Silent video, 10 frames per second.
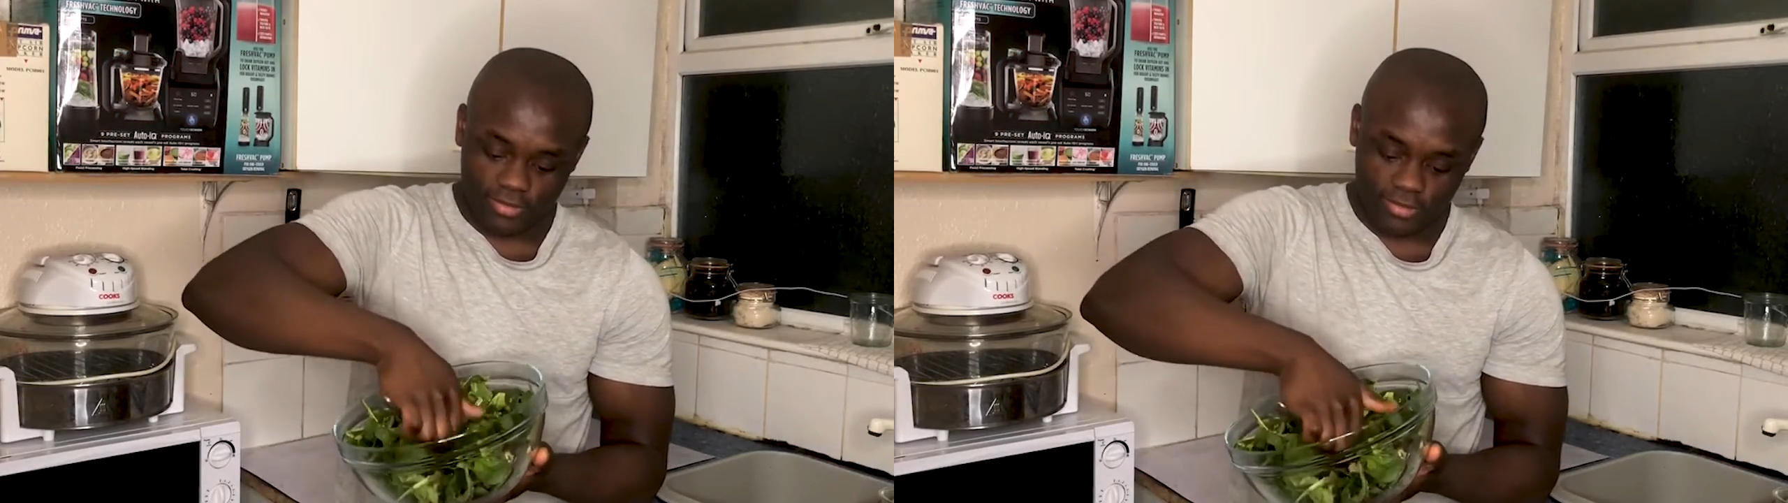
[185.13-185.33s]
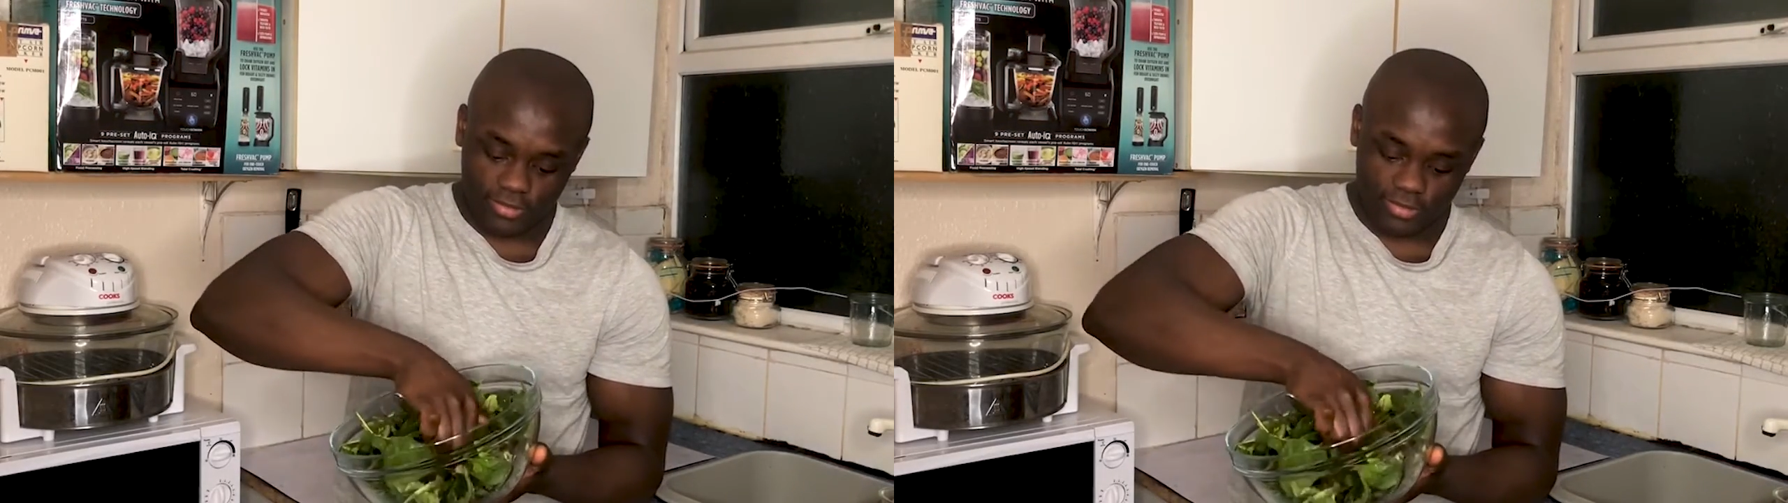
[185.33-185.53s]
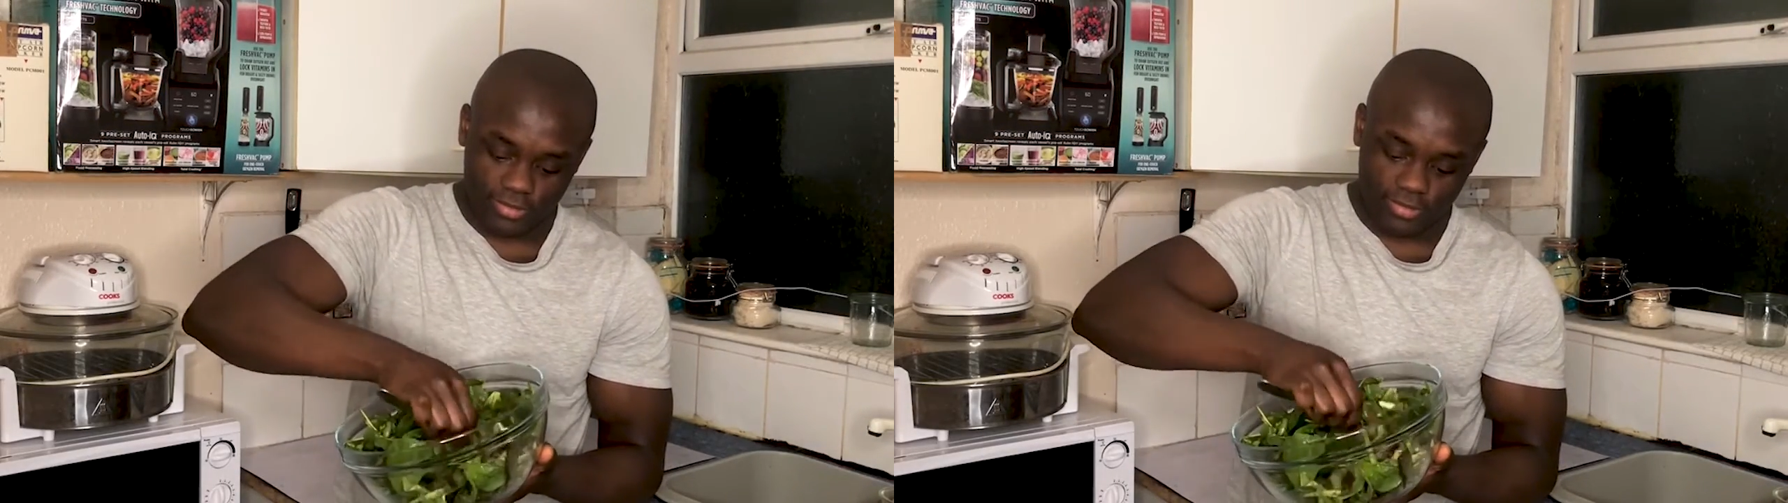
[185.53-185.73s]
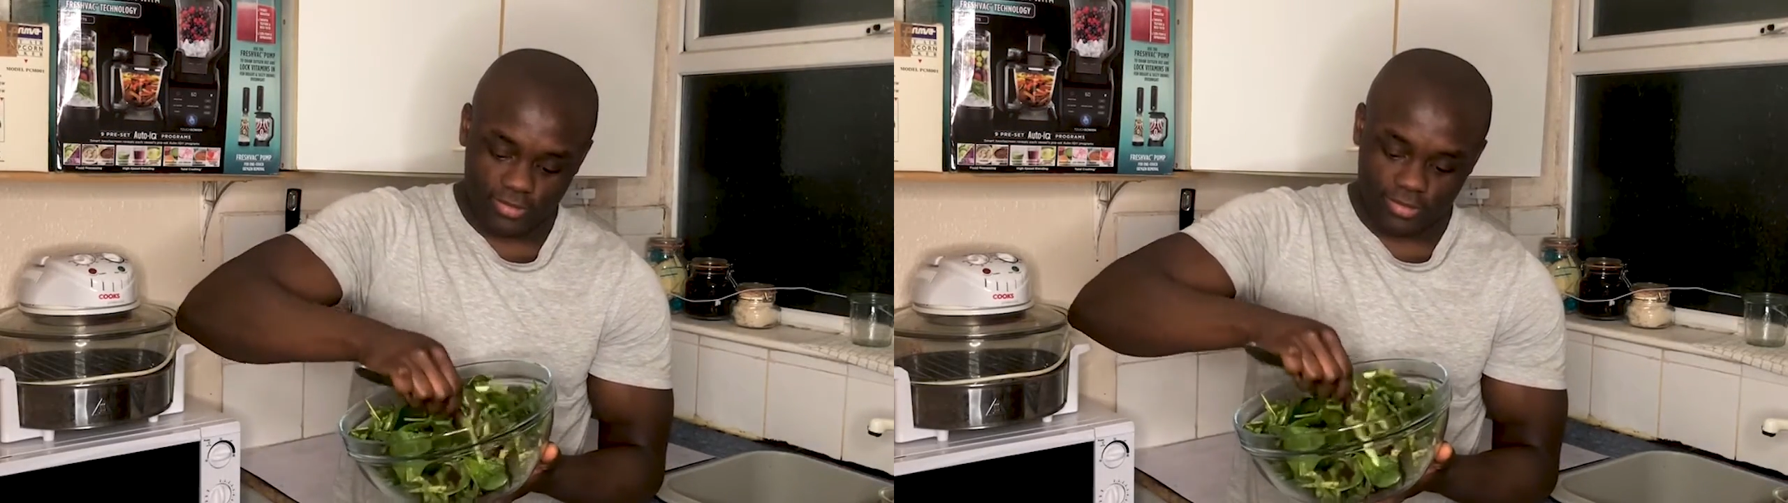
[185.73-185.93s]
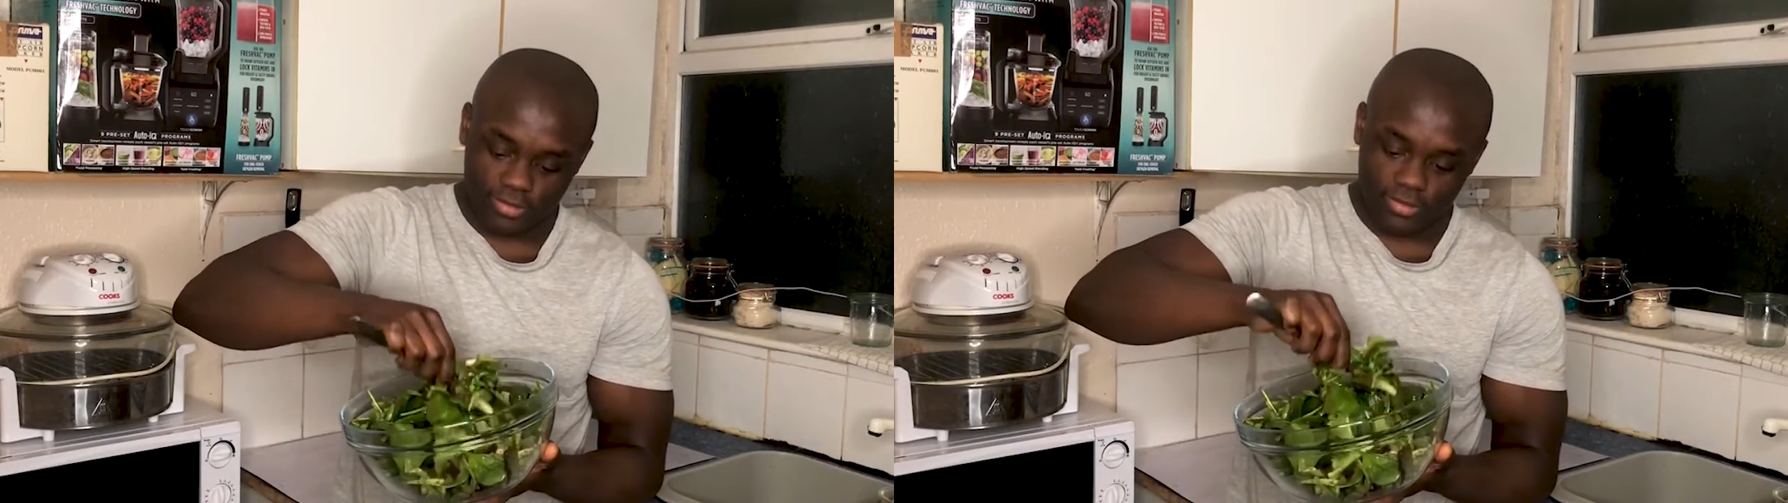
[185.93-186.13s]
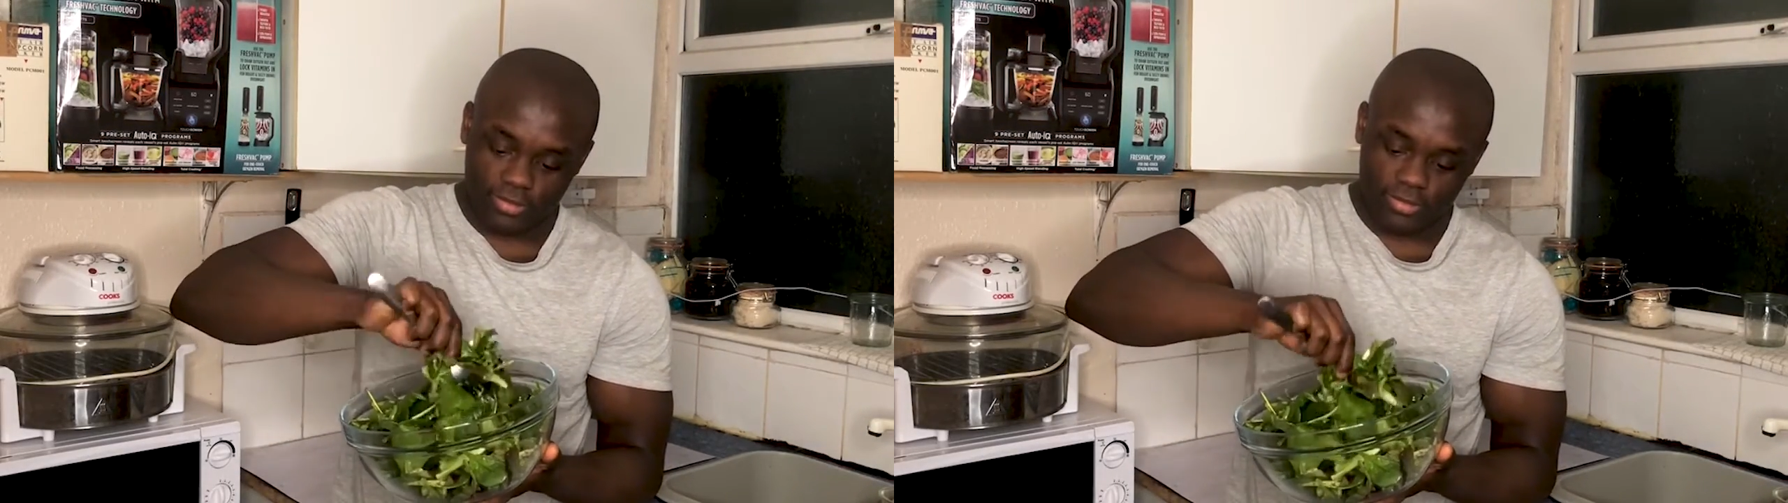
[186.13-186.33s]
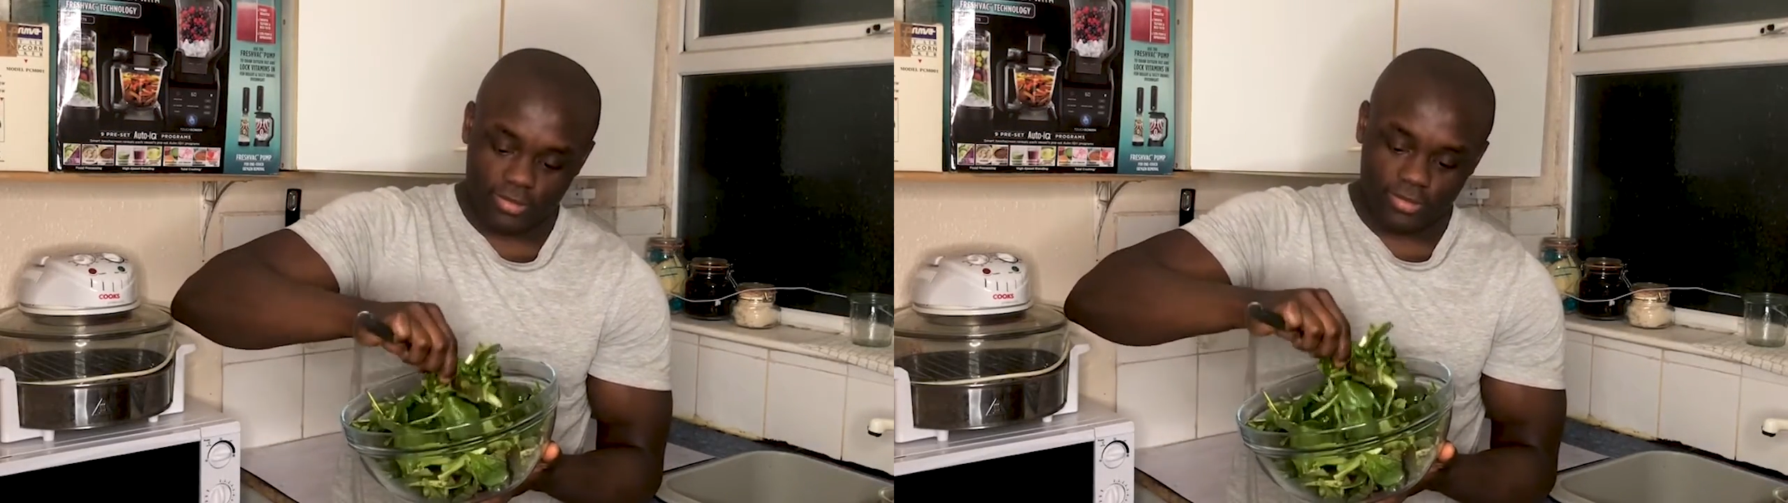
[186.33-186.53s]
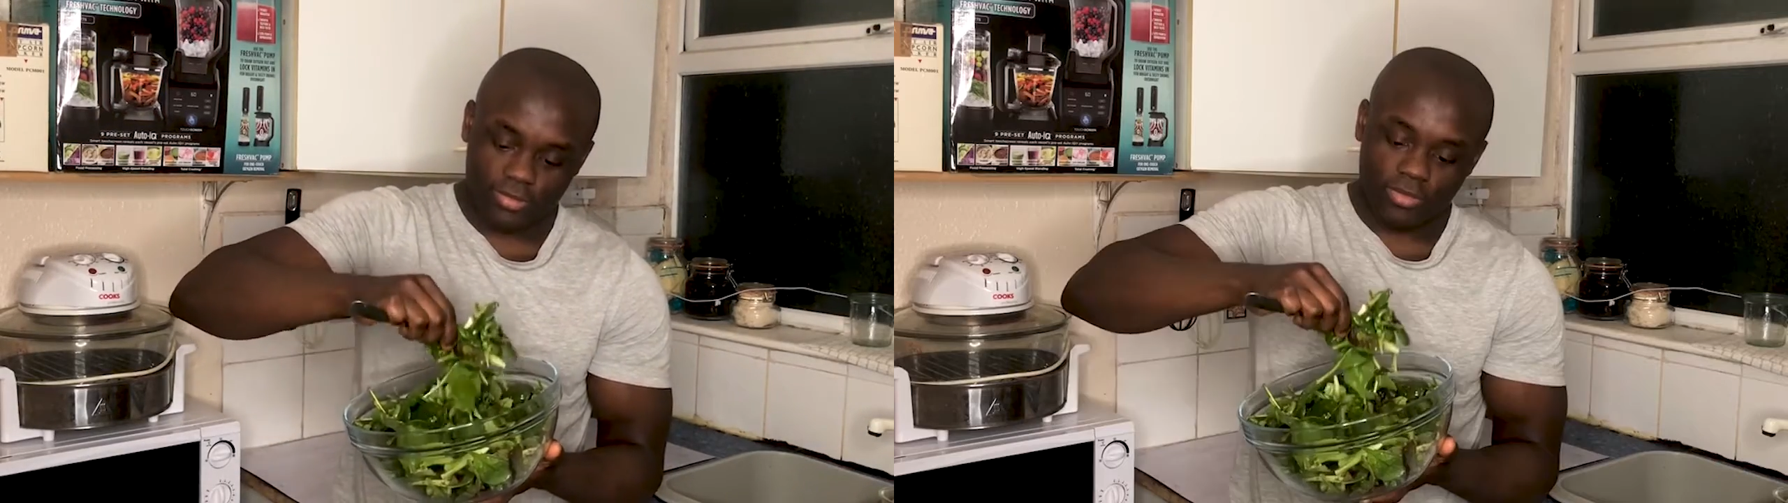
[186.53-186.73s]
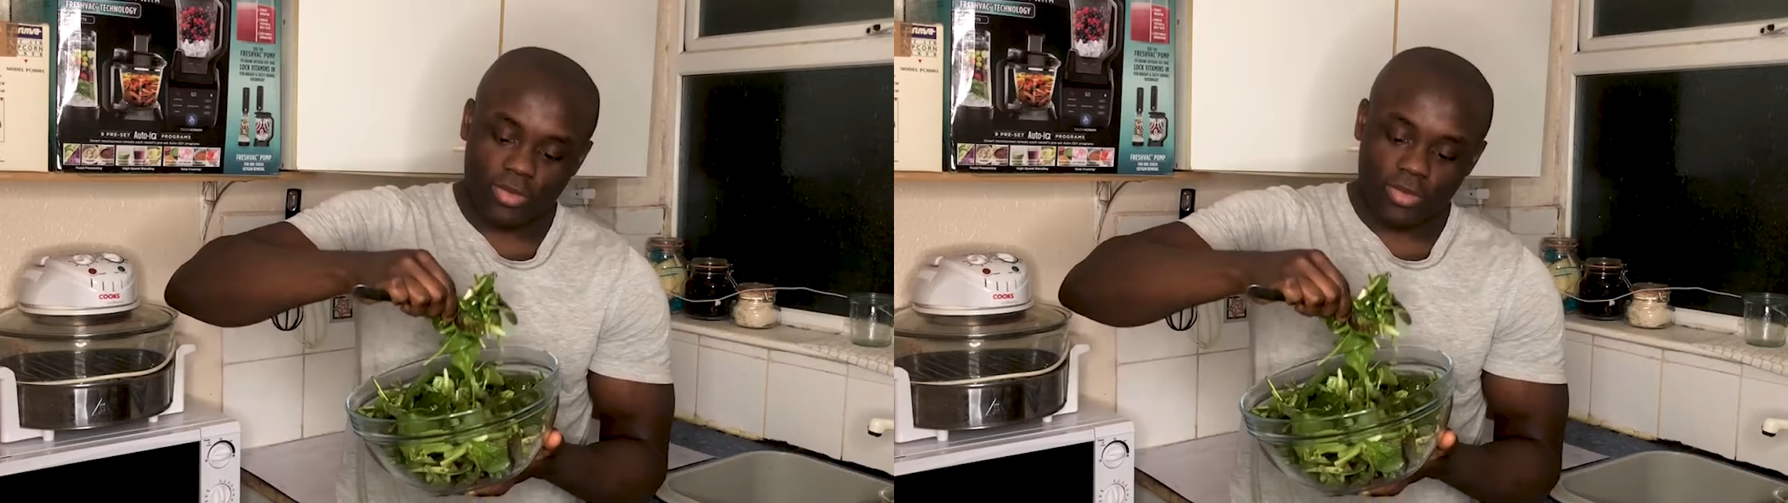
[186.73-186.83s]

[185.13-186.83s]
kiwi cashew salad video.